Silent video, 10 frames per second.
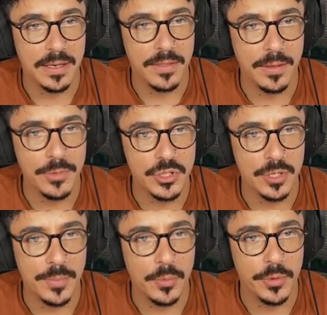I think we
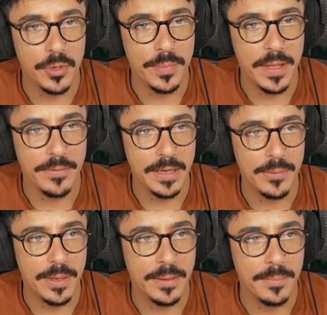should put one up here
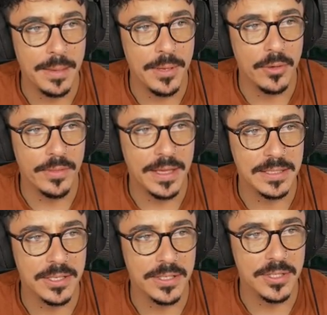anyway. Maybe on that
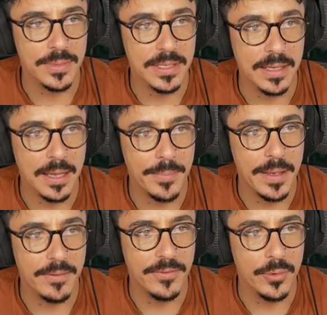side so we can get a
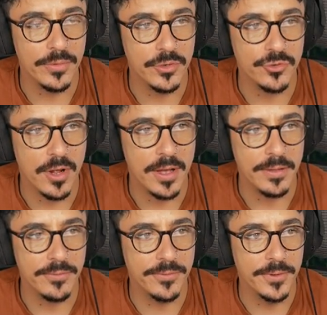better view of the
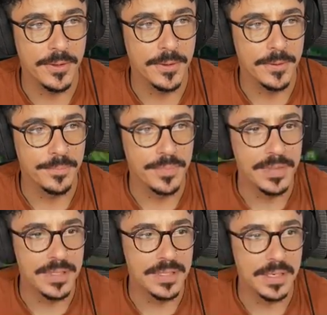drive.
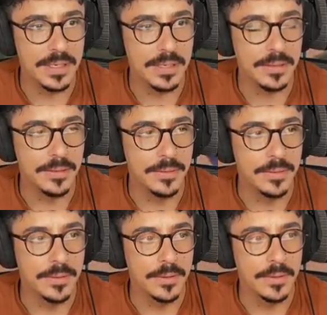Stunning.
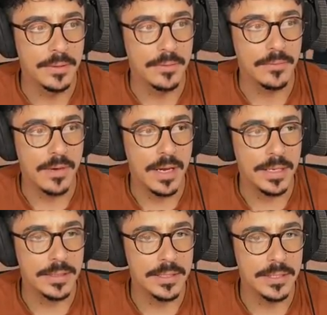
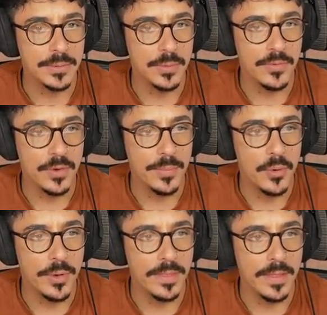Right, we've got a
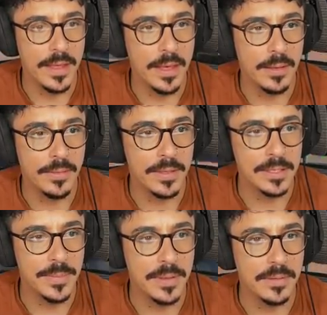point there.
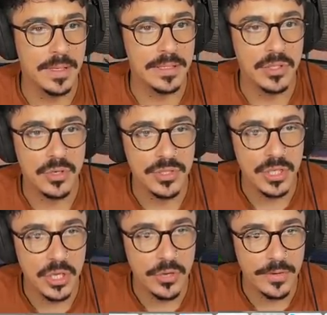That's be that's got
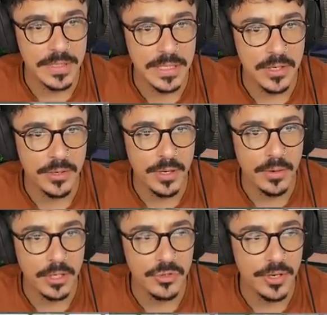security on.
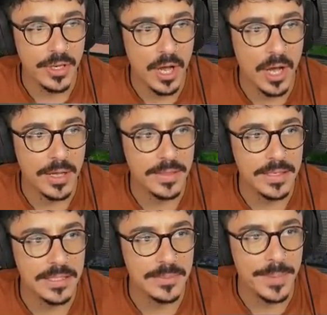I'm going to try and hide
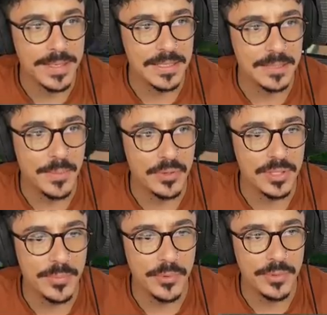these as best as
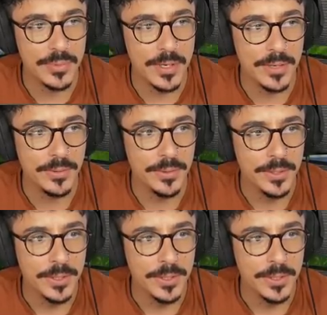possible as well.